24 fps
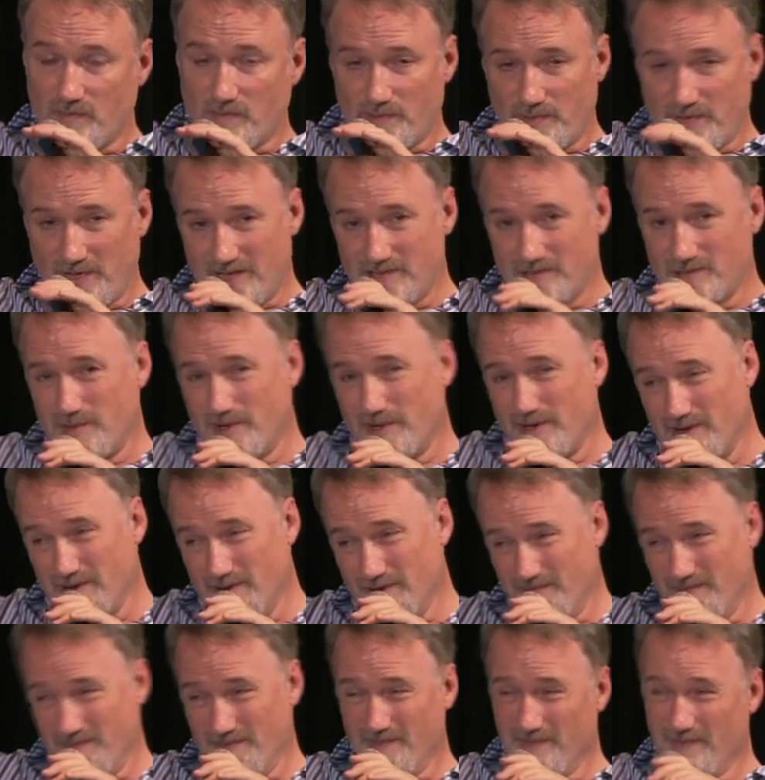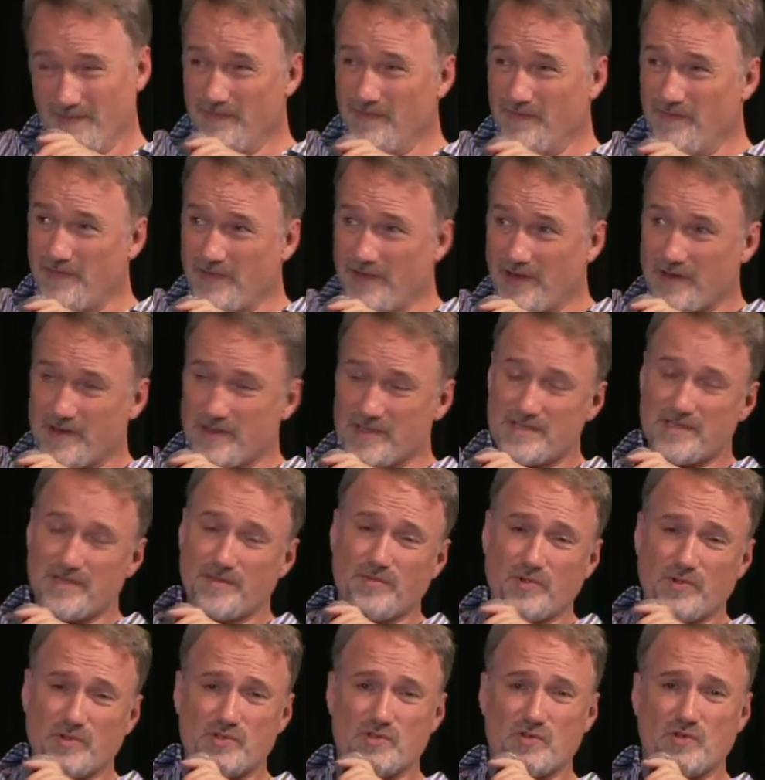because we had a very
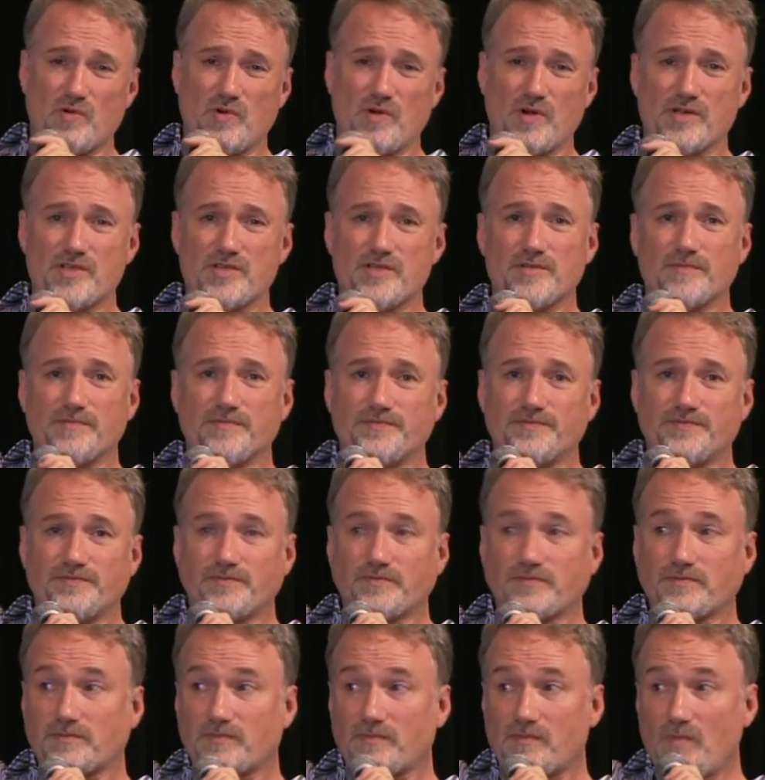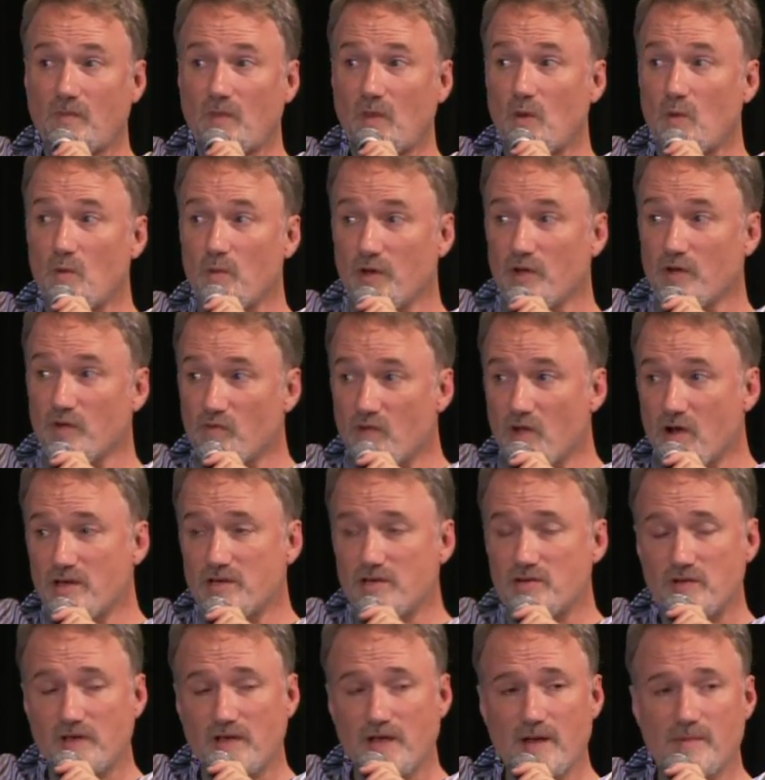simple source, we could run
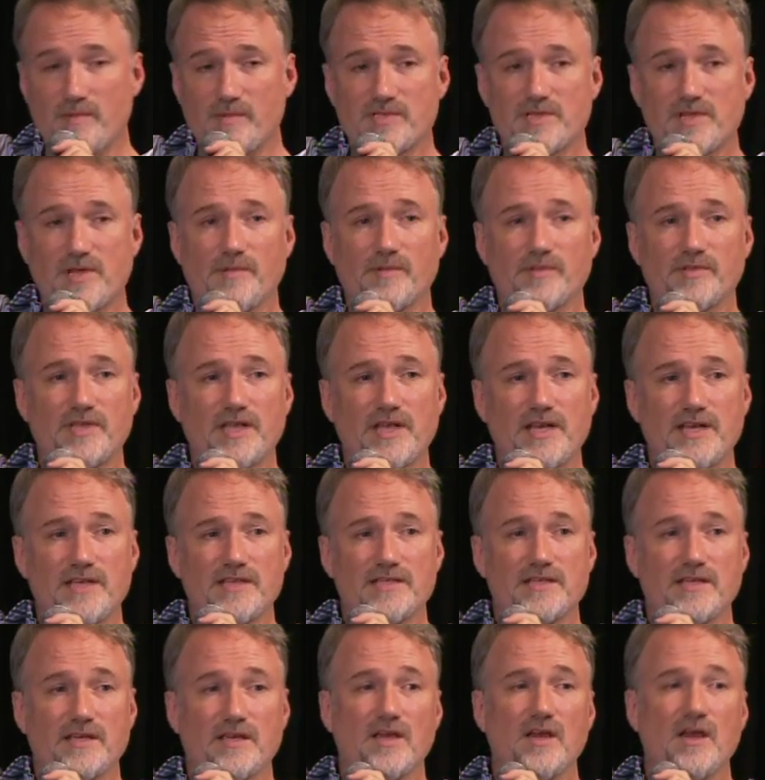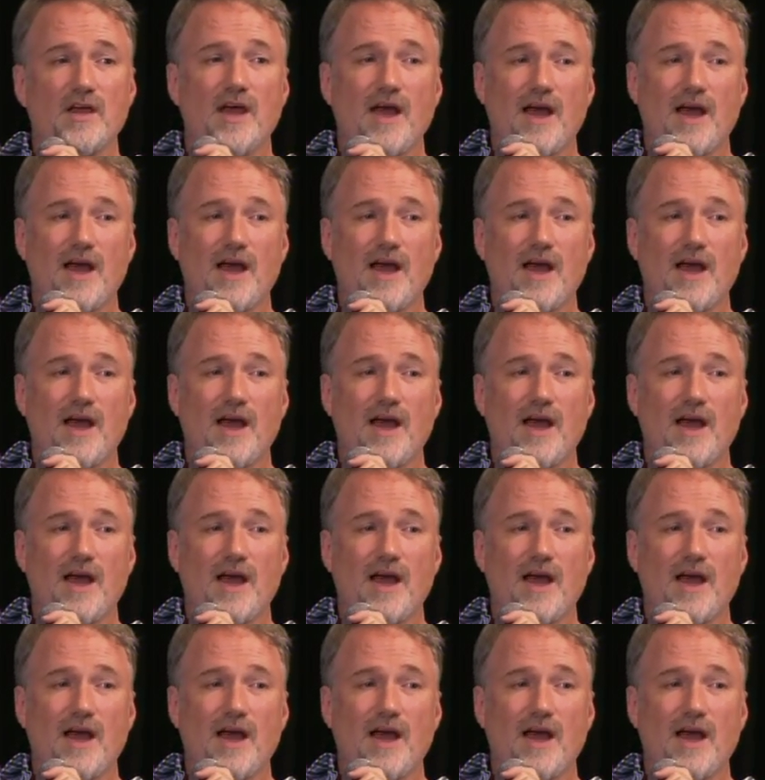2 cameras simultaneously.